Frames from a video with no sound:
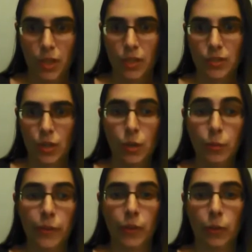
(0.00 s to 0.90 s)
So
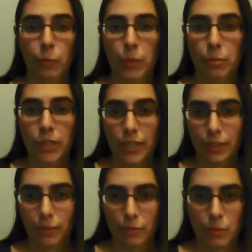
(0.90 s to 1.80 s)
hopefully there will be plenty
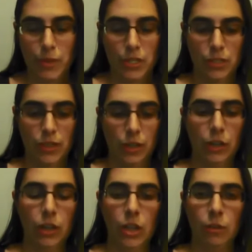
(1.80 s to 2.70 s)
of information
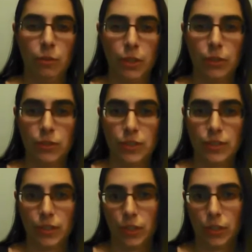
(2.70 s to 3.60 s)
there for you to
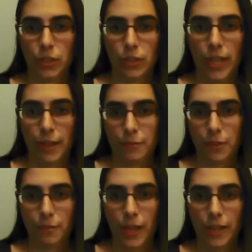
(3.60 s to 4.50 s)
still learn after
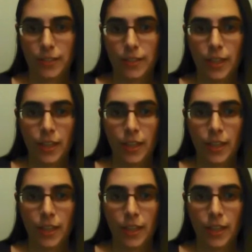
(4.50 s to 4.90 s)
the fact.